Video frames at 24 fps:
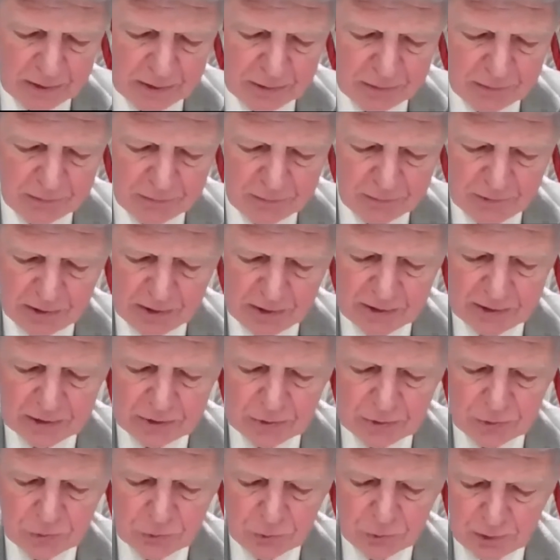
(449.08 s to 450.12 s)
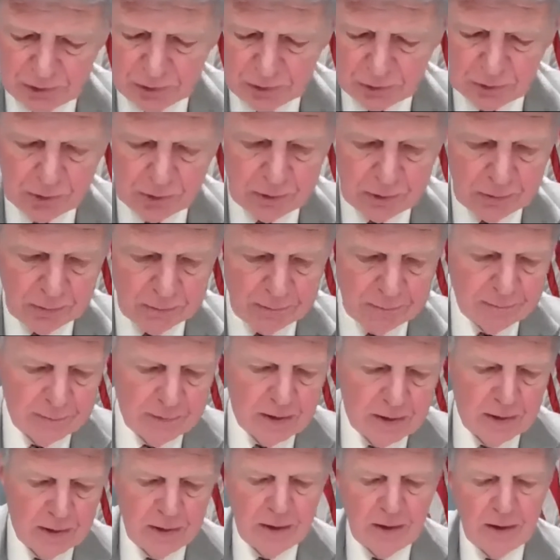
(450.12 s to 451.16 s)
our village treasurer,
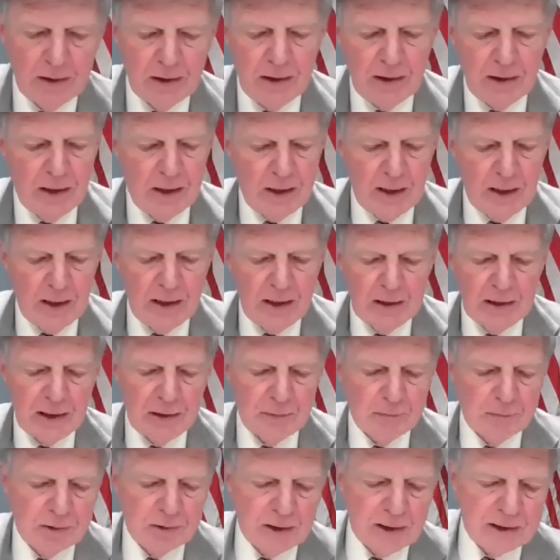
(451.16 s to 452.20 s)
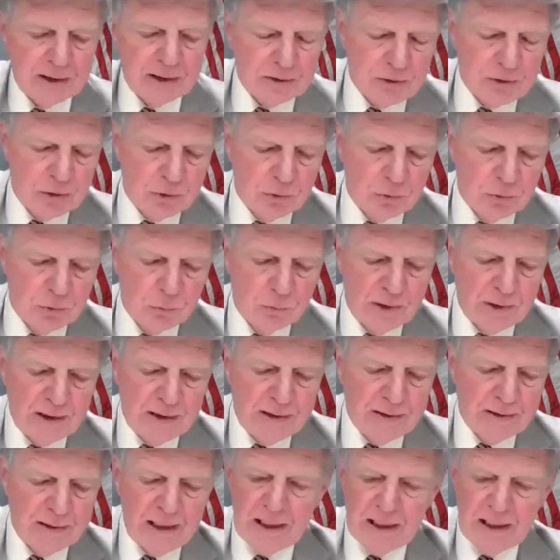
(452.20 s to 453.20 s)
and I would like to read